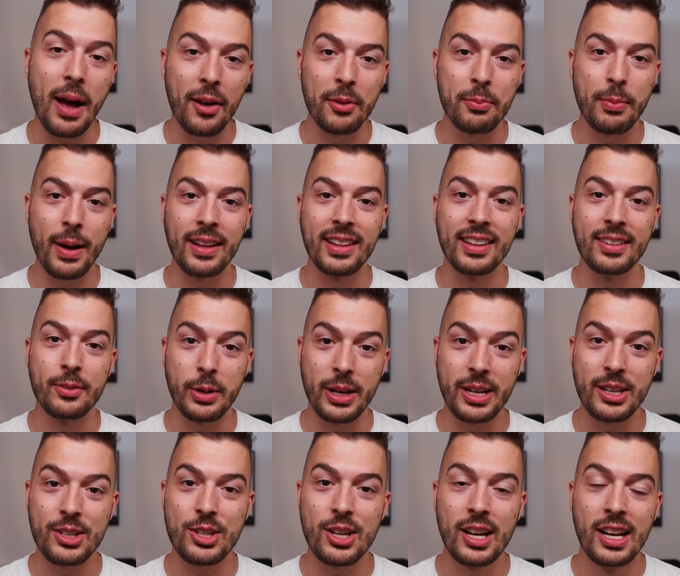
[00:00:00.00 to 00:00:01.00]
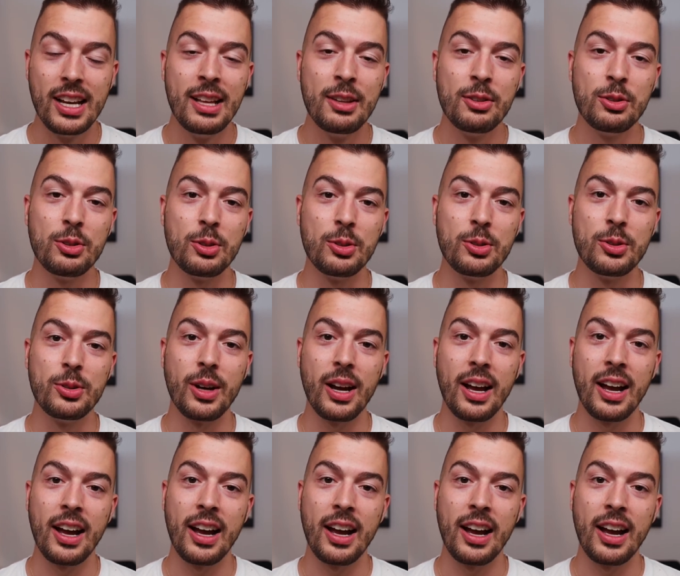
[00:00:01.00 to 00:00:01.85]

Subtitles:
outbound reach to